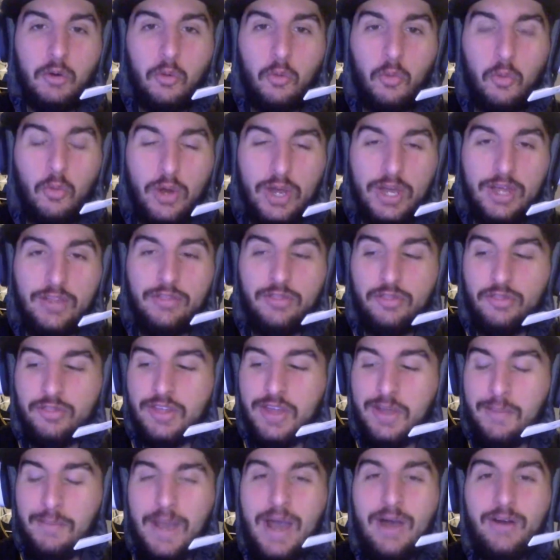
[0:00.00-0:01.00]
with
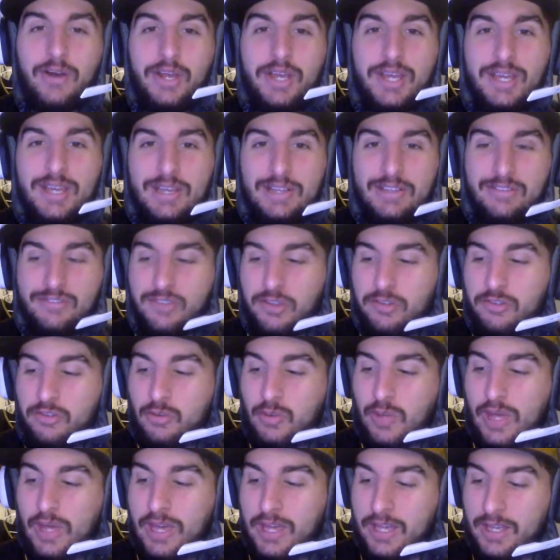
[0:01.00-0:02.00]
the amount of hits that
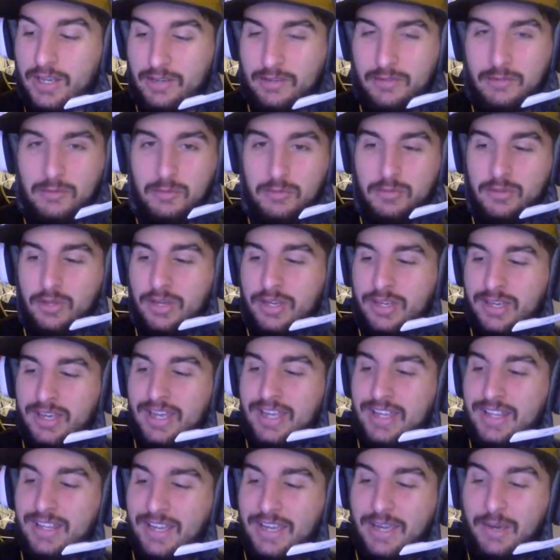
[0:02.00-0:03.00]
you get.
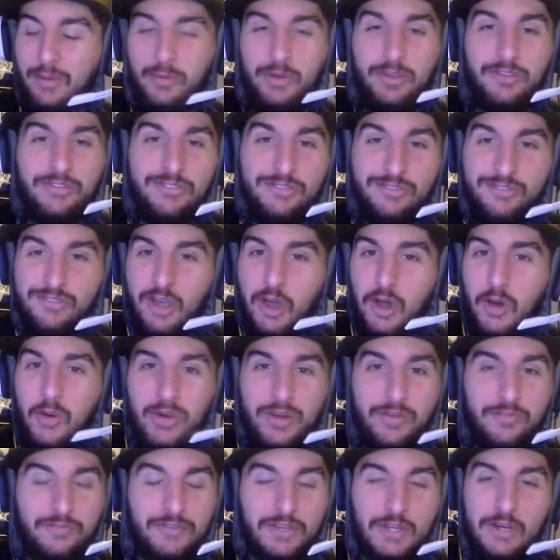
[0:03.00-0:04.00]
It was so
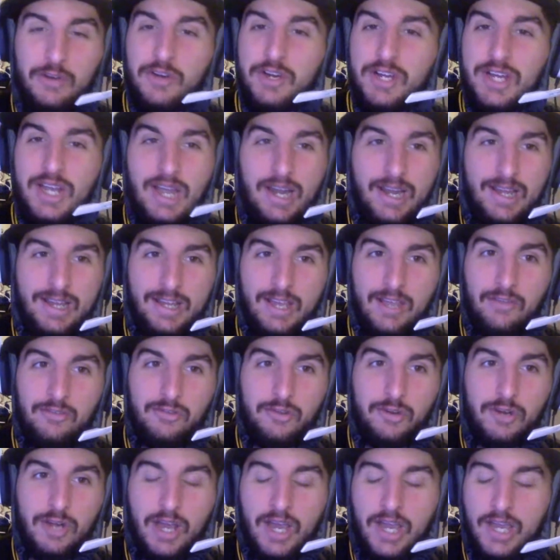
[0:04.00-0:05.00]
infuriating
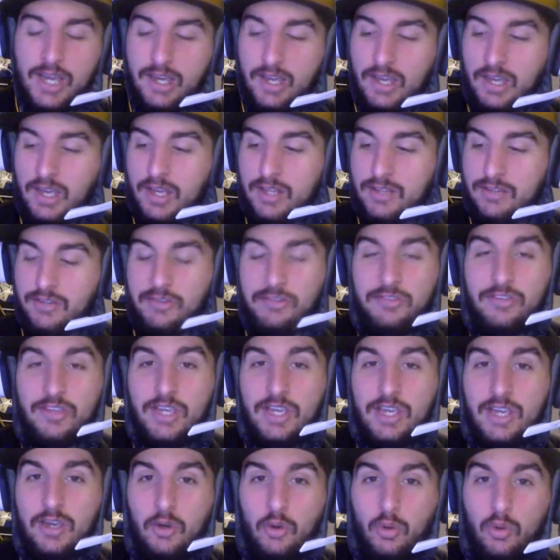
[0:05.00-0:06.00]
yesterday to
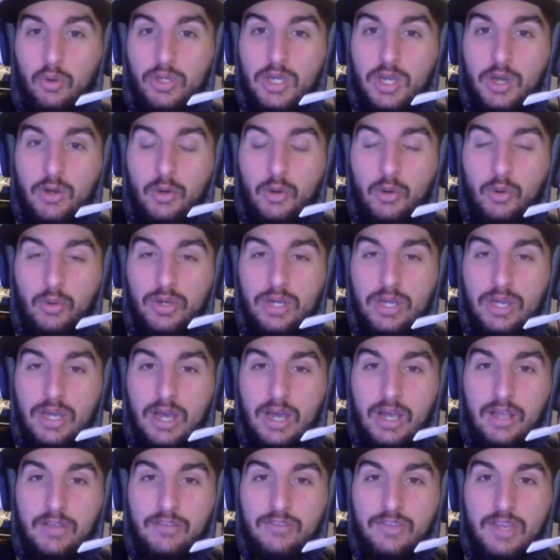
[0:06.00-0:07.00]
see Julio
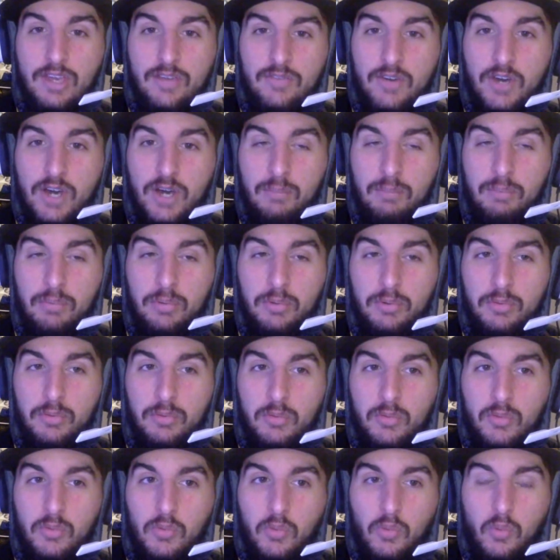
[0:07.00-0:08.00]
Urias give up
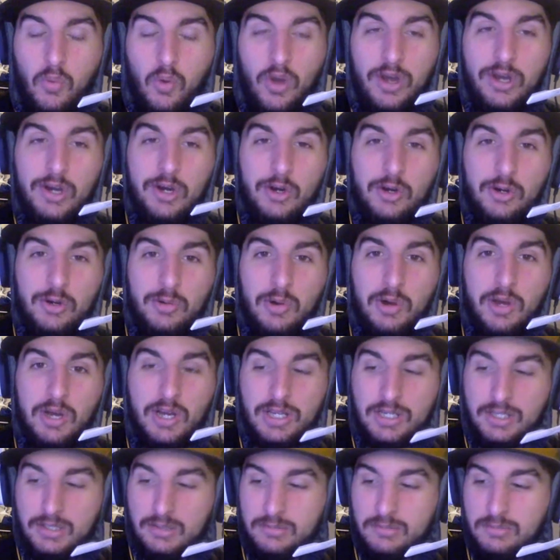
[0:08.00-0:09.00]
1 earned
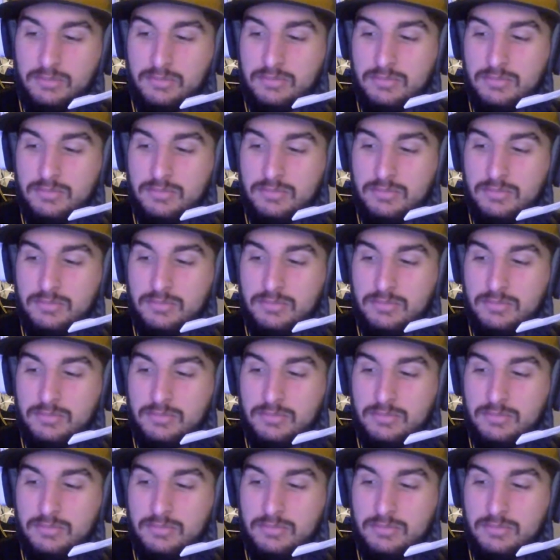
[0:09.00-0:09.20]
run